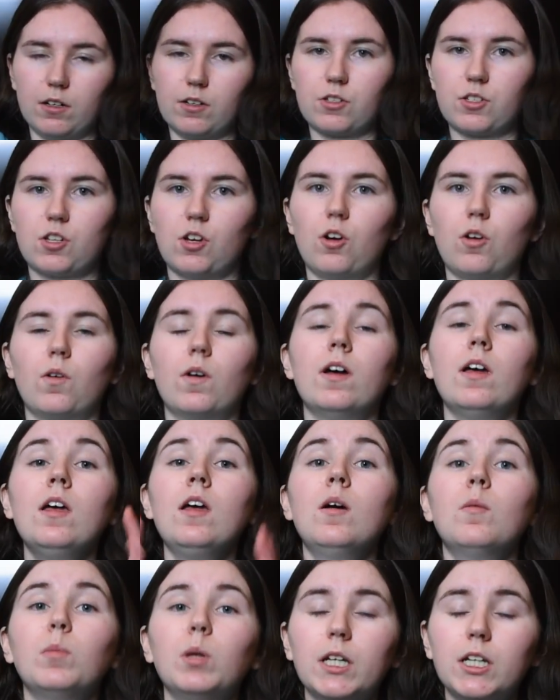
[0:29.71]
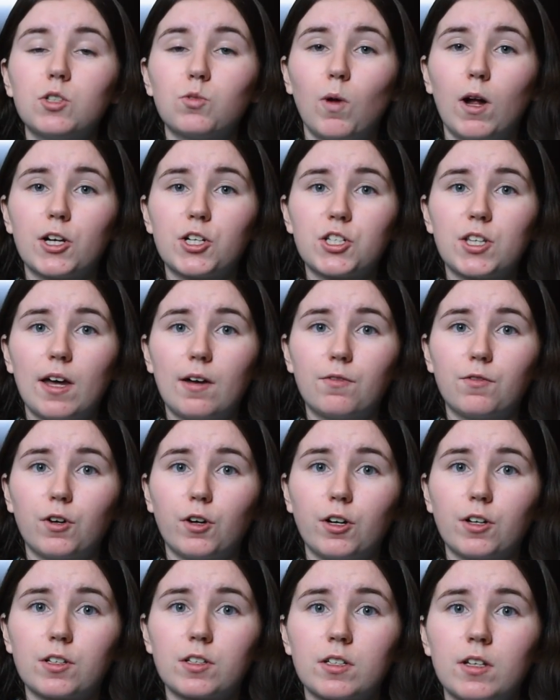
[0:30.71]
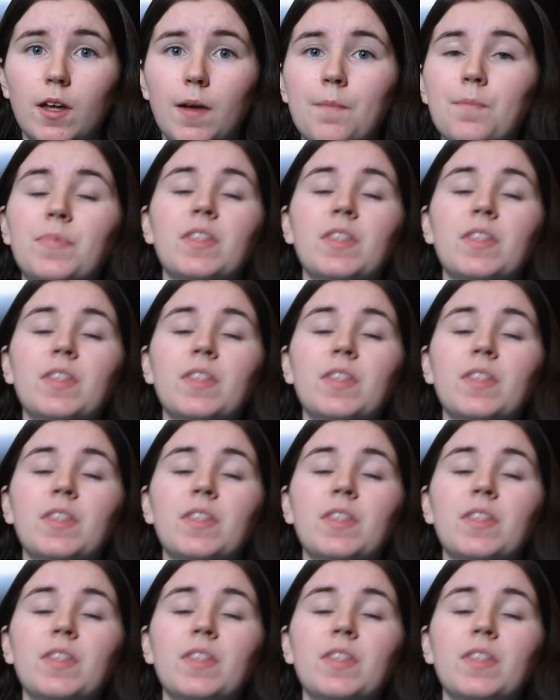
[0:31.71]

So please watch that first.